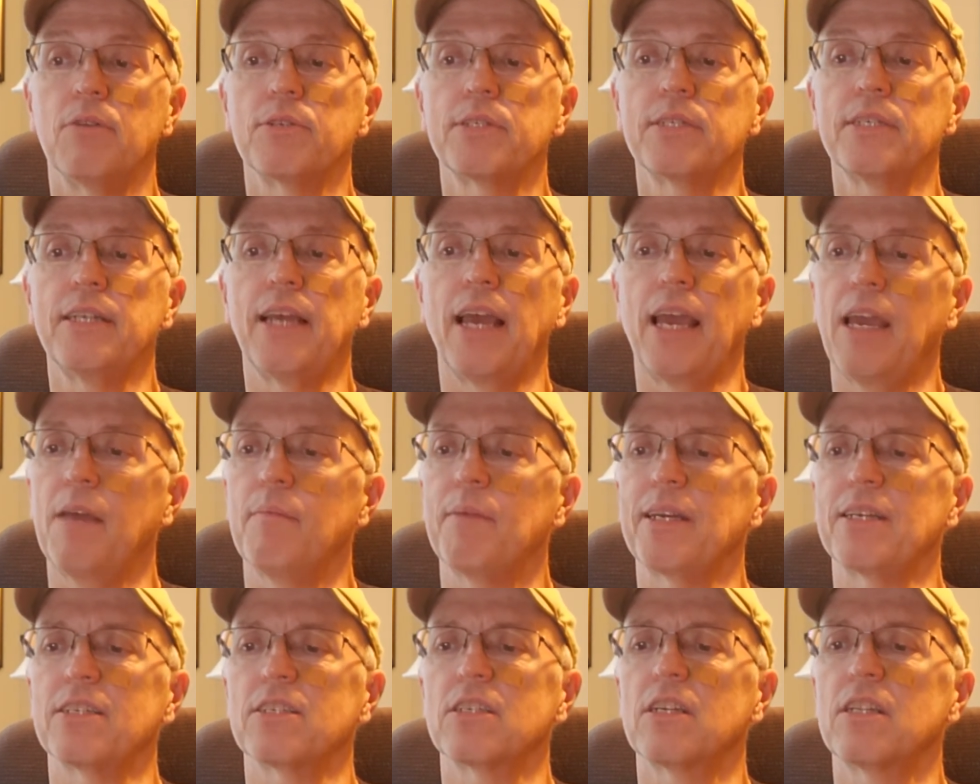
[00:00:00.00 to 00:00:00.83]
was in a
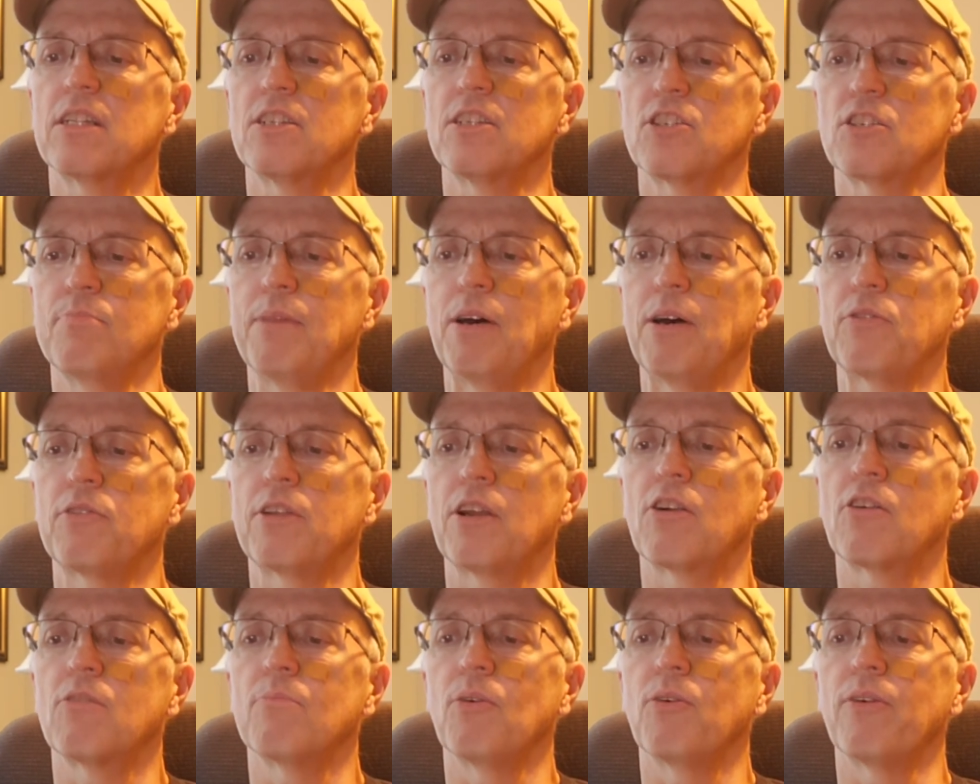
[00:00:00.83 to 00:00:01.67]
hammock and something smelled
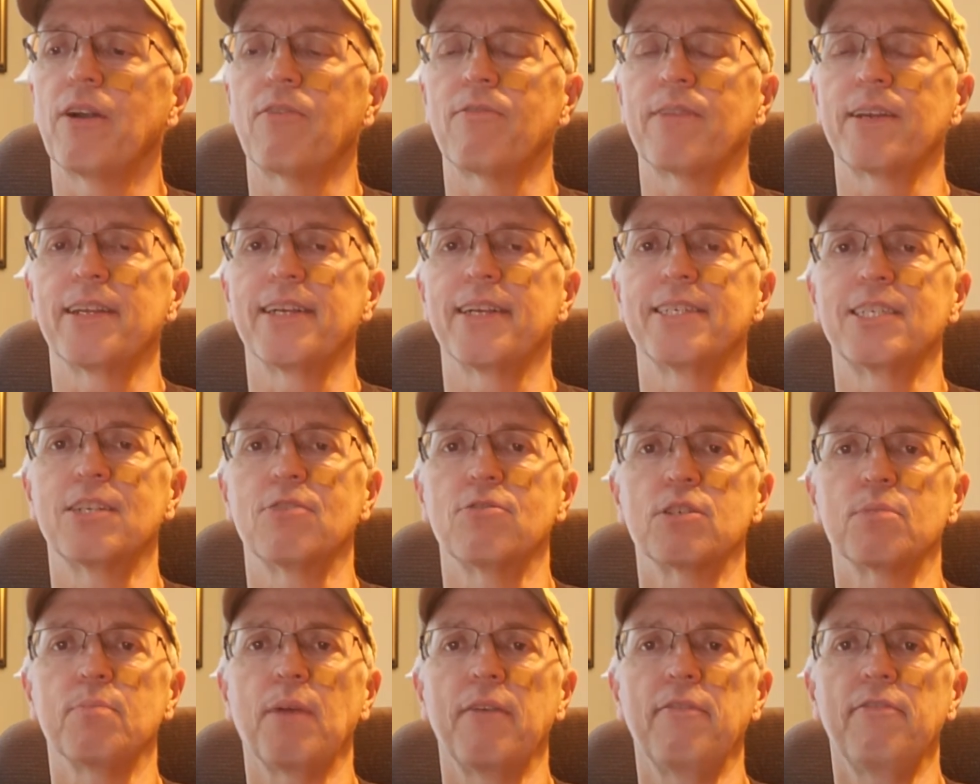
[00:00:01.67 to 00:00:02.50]
terrible, and I realized it
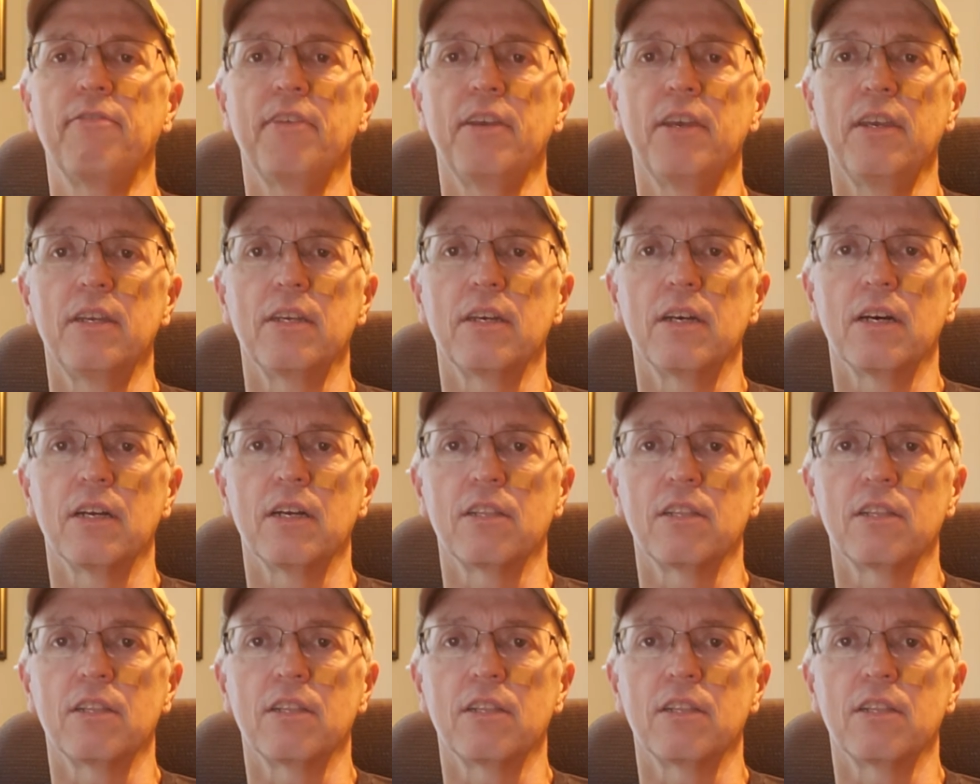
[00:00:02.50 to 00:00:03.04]
was my feet.